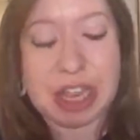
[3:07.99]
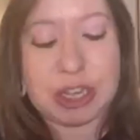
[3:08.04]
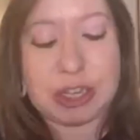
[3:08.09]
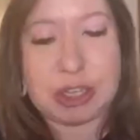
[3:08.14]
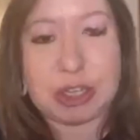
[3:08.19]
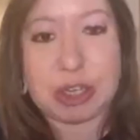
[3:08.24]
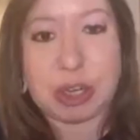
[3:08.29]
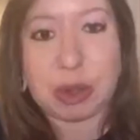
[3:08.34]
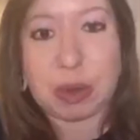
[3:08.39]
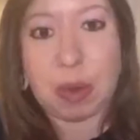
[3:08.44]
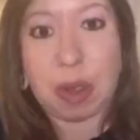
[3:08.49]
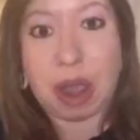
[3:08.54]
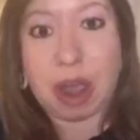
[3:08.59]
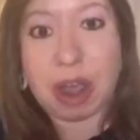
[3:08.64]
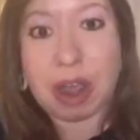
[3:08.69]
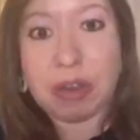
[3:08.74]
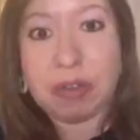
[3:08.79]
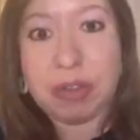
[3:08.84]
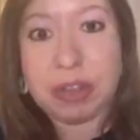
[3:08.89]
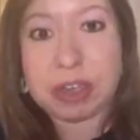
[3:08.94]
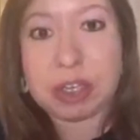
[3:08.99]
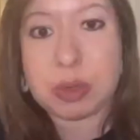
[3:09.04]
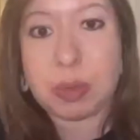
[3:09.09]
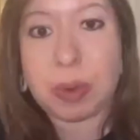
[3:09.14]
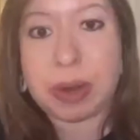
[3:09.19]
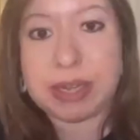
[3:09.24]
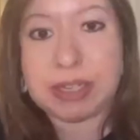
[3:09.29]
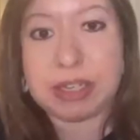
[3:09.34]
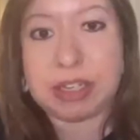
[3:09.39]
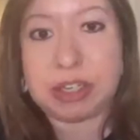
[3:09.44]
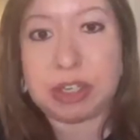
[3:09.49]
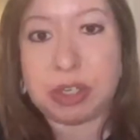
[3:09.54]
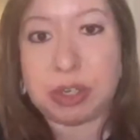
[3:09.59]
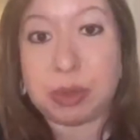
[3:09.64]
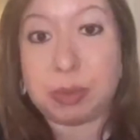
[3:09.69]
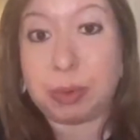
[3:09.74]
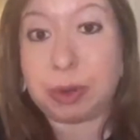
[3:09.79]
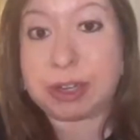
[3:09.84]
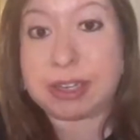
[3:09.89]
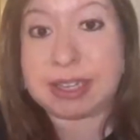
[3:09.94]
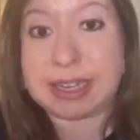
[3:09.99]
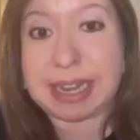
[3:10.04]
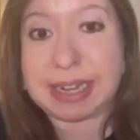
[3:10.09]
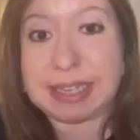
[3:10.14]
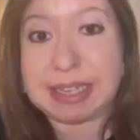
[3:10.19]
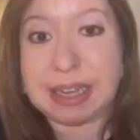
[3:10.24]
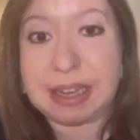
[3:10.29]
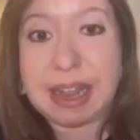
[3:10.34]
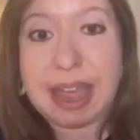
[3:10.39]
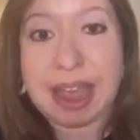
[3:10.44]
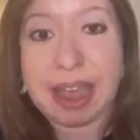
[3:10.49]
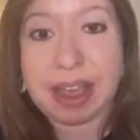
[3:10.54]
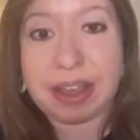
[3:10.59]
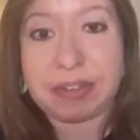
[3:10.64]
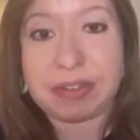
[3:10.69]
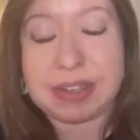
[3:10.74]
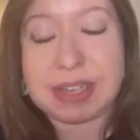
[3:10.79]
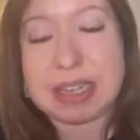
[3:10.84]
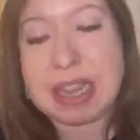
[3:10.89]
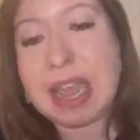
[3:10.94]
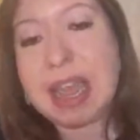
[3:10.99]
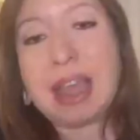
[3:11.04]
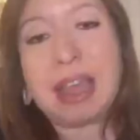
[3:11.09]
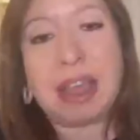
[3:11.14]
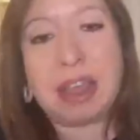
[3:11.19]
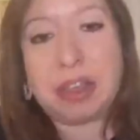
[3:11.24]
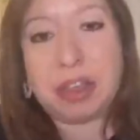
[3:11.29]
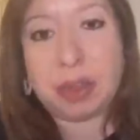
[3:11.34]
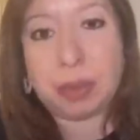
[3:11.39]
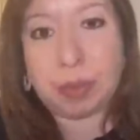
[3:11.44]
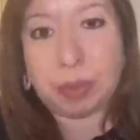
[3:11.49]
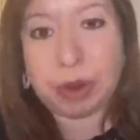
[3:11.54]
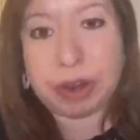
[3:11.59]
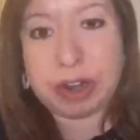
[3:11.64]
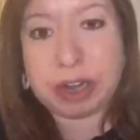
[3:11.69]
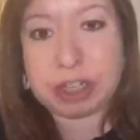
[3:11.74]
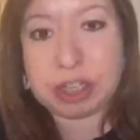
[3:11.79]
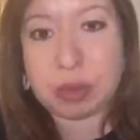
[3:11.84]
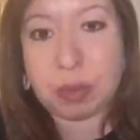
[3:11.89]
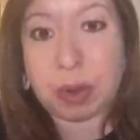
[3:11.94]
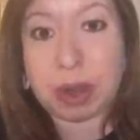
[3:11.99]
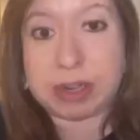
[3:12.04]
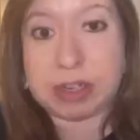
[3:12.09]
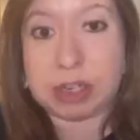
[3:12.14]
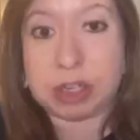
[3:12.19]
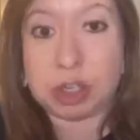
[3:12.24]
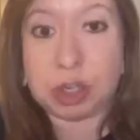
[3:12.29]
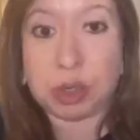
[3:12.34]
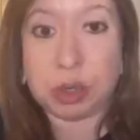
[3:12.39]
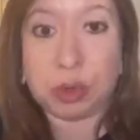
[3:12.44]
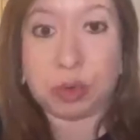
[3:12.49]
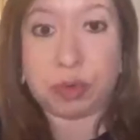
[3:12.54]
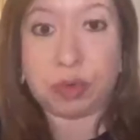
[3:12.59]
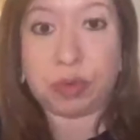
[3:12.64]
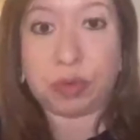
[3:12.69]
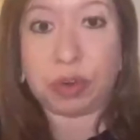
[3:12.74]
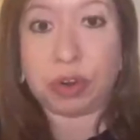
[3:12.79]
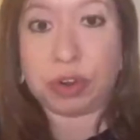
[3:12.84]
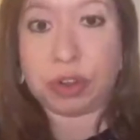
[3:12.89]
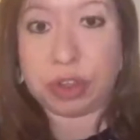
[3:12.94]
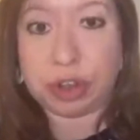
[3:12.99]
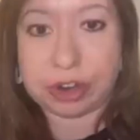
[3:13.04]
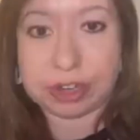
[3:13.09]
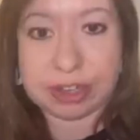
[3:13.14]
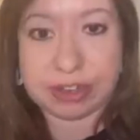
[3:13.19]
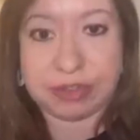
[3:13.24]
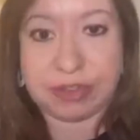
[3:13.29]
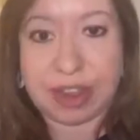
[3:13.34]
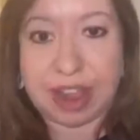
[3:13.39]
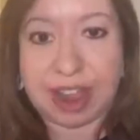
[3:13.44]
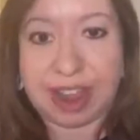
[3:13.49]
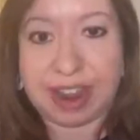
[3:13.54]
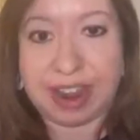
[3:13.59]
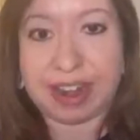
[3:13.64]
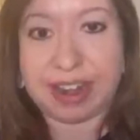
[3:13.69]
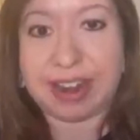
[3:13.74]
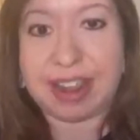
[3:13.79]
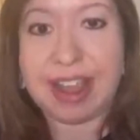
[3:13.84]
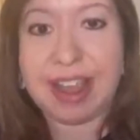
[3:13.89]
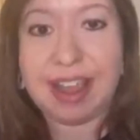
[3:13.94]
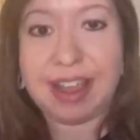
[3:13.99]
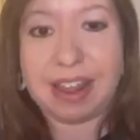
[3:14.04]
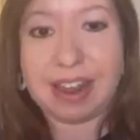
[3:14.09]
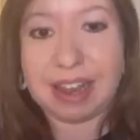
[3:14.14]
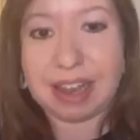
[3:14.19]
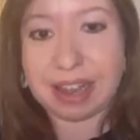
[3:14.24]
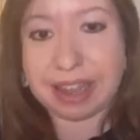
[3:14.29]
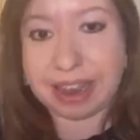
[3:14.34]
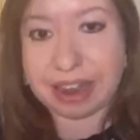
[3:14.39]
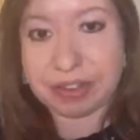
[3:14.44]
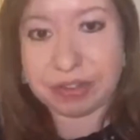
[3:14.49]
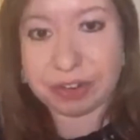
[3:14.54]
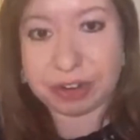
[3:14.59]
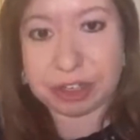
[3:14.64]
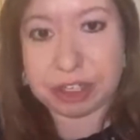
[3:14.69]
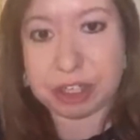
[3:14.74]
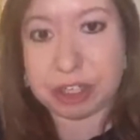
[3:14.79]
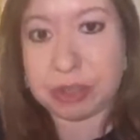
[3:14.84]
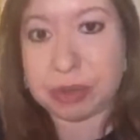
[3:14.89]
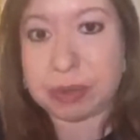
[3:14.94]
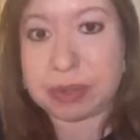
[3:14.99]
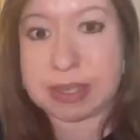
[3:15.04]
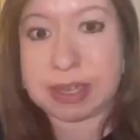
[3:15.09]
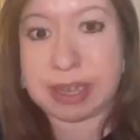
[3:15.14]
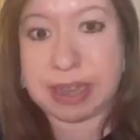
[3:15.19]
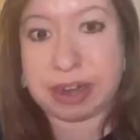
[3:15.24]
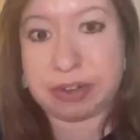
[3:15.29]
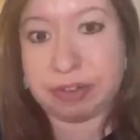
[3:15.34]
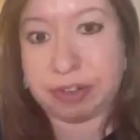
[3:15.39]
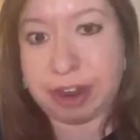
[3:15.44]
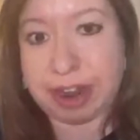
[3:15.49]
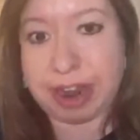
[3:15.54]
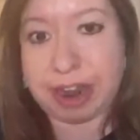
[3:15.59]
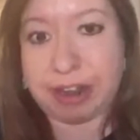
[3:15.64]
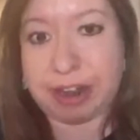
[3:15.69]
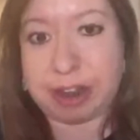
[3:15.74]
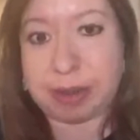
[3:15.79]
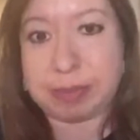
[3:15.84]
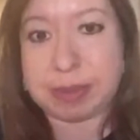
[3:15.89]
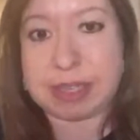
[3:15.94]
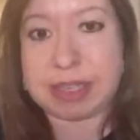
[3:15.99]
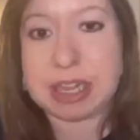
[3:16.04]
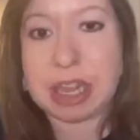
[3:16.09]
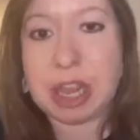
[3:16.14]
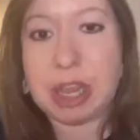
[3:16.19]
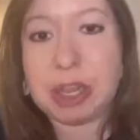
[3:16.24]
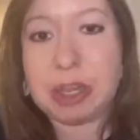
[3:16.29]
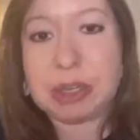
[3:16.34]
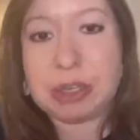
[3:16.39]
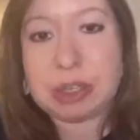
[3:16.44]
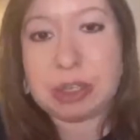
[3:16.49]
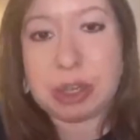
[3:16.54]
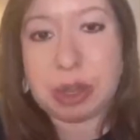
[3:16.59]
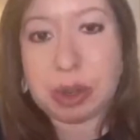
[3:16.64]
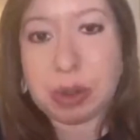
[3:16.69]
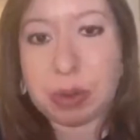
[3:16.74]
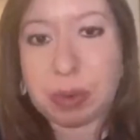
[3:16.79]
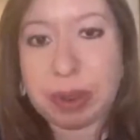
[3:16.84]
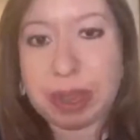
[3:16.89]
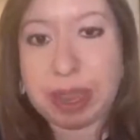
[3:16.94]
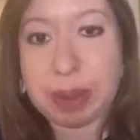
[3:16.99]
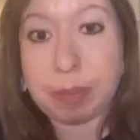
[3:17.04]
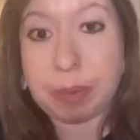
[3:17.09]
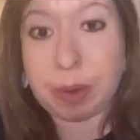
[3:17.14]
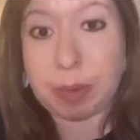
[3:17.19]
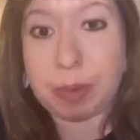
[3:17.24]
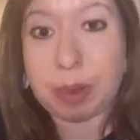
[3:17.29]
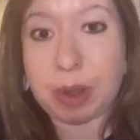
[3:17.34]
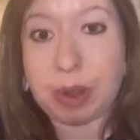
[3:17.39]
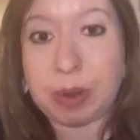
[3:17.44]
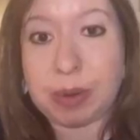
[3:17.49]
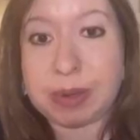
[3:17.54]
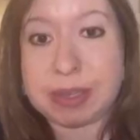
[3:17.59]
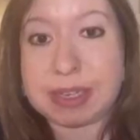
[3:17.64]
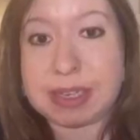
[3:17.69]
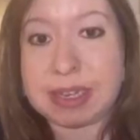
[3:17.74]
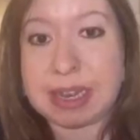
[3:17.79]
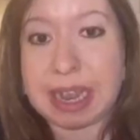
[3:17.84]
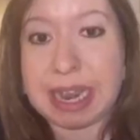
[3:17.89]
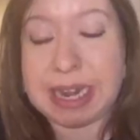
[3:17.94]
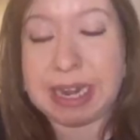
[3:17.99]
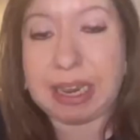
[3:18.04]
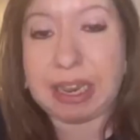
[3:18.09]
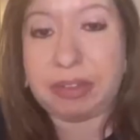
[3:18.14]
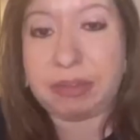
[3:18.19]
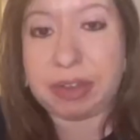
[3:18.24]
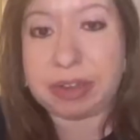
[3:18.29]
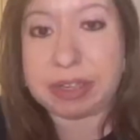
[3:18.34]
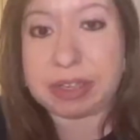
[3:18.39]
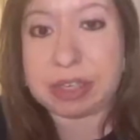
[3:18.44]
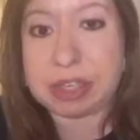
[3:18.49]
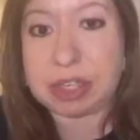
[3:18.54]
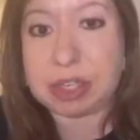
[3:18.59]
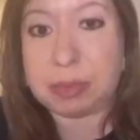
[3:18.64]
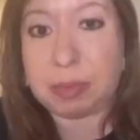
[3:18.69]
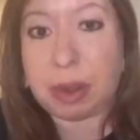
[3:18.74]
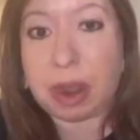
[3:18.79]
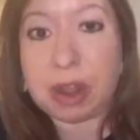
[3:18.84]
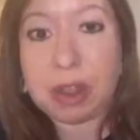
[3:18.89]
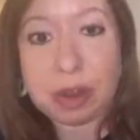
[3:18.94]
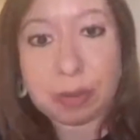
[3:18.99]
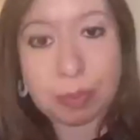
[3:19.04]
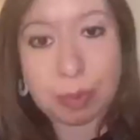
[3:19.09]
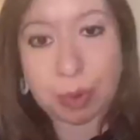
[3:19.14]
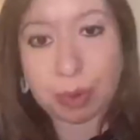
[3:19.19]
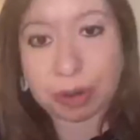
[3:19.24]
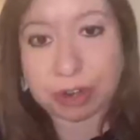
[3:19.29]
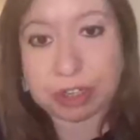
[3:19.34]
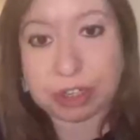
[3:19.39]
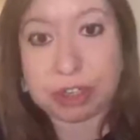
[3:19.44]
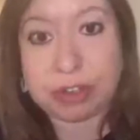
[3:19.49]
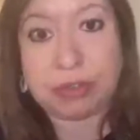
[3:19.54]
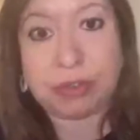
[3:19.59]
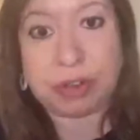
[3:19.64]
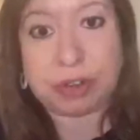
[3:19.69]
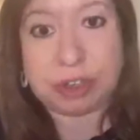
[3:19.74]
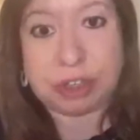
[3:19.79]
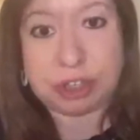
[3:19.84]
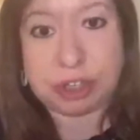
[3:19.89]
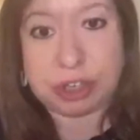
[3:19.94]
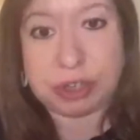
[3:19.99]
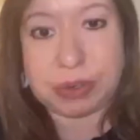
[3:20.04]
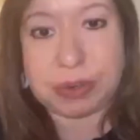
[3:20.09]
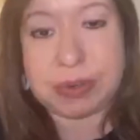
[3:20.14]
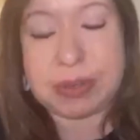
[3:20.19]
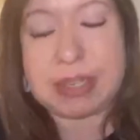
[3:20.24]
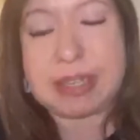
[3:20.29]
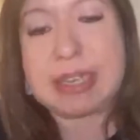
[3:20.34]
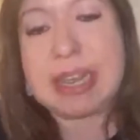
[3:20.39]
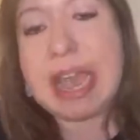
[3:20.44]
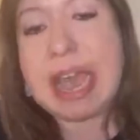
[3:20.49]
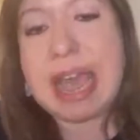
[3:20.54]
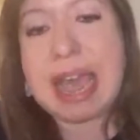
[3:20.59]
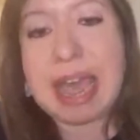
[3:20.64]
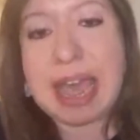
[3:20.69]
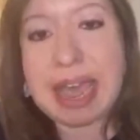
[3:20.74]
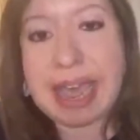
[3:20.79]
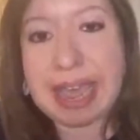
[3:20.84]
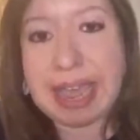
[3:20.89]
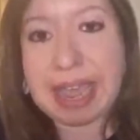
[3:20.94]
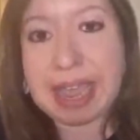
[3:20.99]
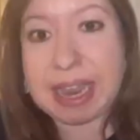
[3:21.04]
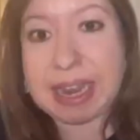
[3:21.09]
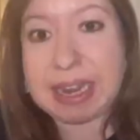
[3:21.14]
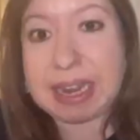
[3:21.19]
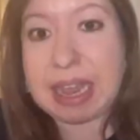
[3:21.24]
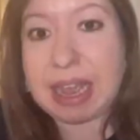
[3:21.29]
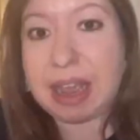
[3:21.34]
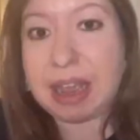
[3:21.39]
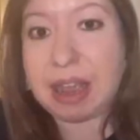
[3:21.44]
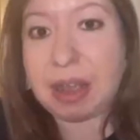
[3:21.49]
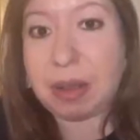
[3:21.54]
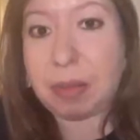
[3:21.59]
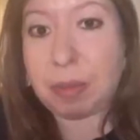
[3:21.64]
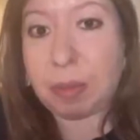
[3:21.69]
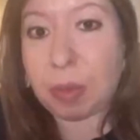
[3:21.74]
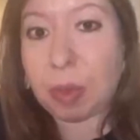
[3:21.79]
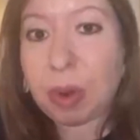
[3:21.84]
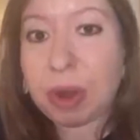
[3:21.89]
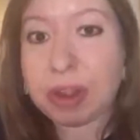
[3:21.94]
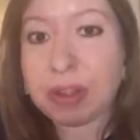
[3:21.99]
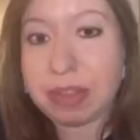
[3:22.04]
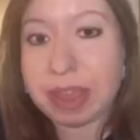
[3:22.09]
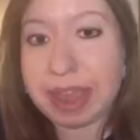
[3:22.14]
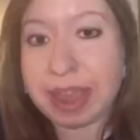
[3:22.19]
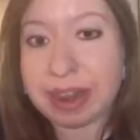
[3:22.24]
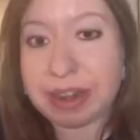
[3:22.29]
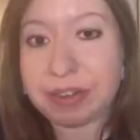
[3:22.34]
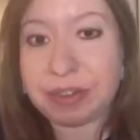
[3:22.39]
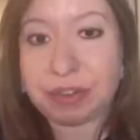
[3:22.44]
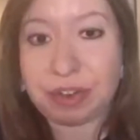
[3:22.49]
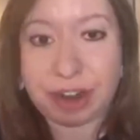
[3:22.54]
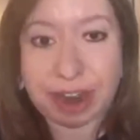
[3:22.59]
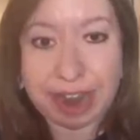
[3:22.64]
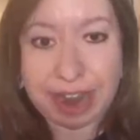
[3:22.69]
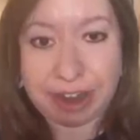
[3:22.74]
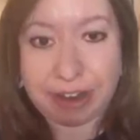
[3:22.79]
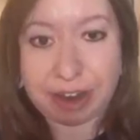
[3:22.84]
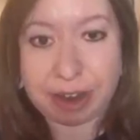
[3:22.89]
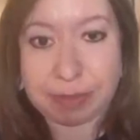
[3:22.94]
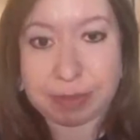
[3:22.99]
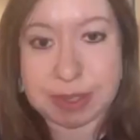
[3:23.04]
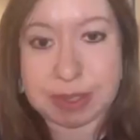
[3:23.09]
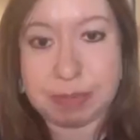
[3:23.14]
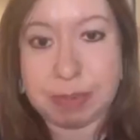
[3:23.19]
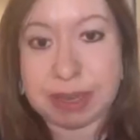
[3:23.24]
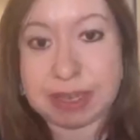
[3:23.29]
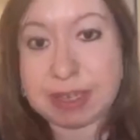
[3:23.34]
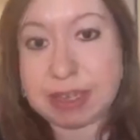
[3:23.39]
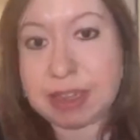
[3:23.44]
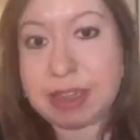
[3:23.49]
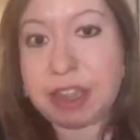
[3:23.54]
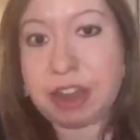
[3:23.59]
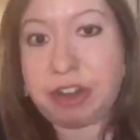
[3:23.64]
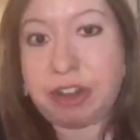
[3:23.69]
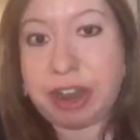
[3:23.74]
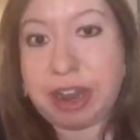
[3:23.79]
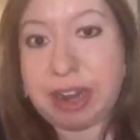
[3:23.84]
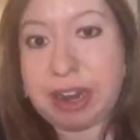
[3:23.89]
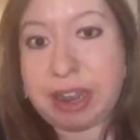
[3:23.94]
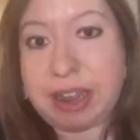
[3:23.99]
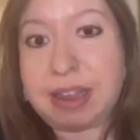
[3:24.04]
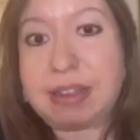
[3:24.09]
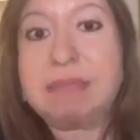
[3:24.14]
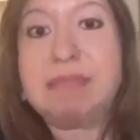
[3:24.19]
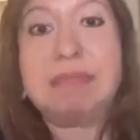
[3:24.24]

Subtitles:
So of the 22% left, the British wanted to further divide land for Jews, land for Arabs. So it proposed an even smaller portion for Jews and more land for Arabs, basically creating